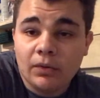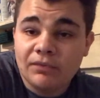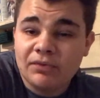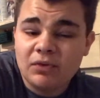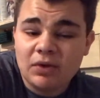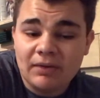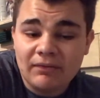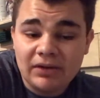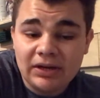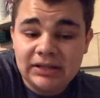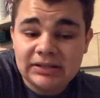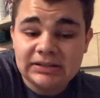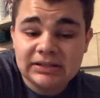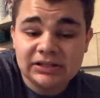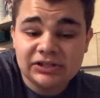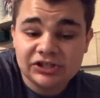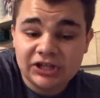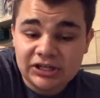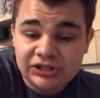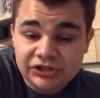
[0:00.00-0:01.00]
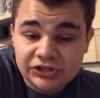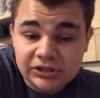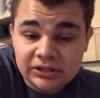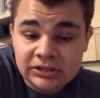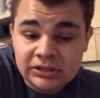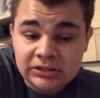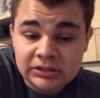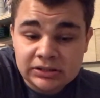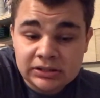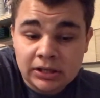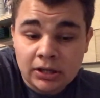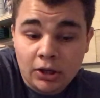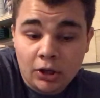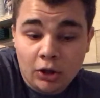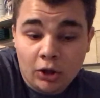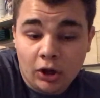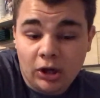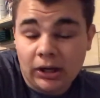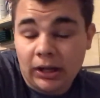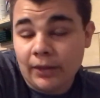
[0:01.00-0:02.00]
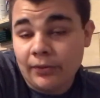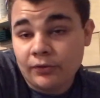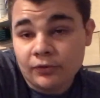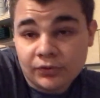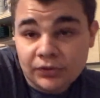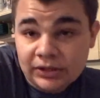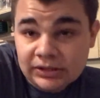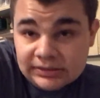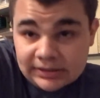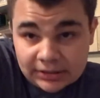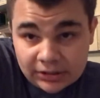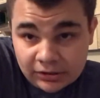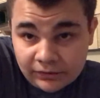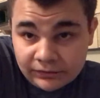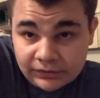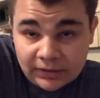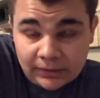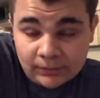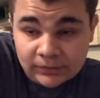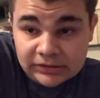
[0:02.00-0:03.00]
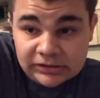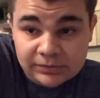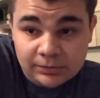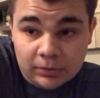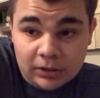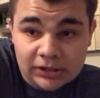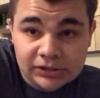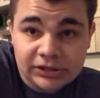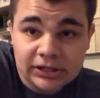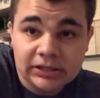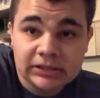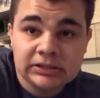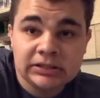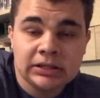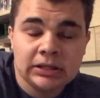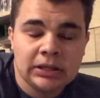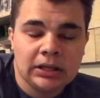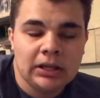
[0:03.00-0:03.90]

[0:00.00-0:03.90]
If you have any suggestions on other things I could have done with this project,